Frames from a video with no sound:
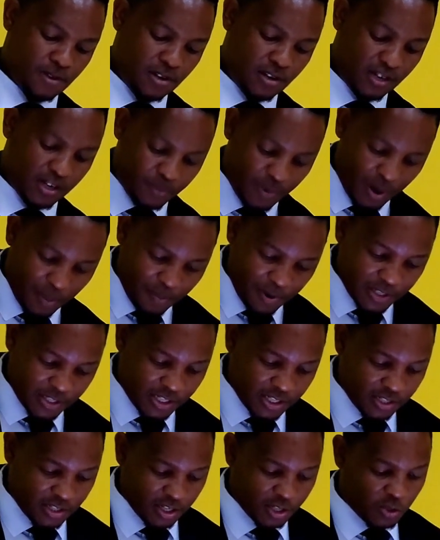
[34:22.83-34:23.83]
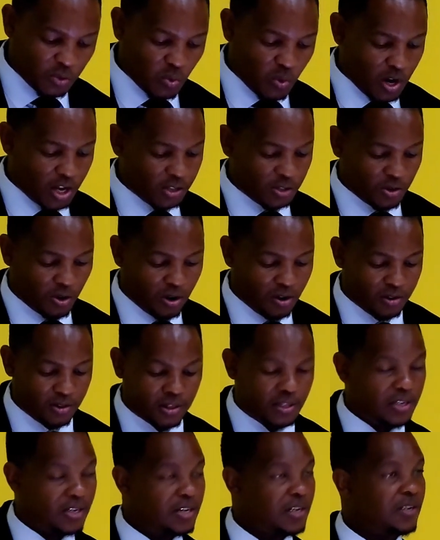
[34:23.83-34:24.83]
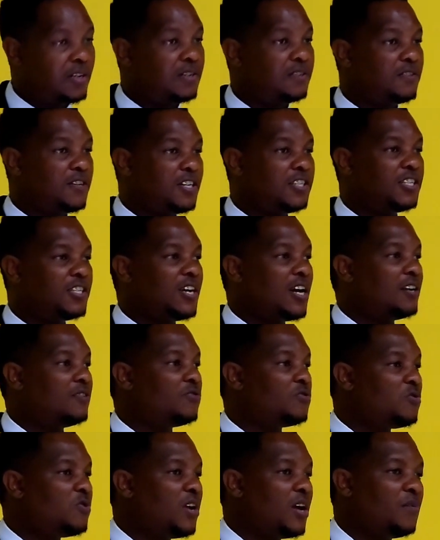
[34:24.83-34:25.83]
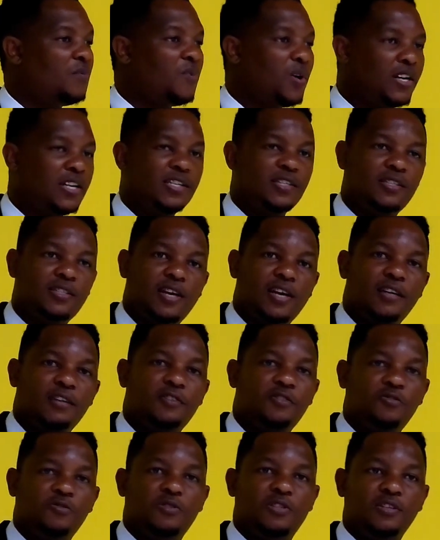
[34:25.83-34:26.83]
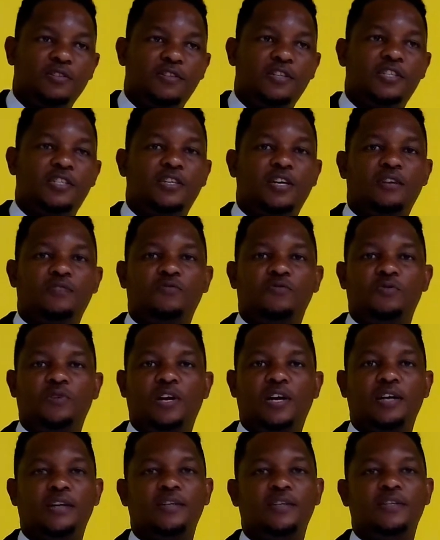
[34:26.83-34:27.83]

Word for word: Remember Jesus' words on the rich young ruler and what he said to the rich young ruler?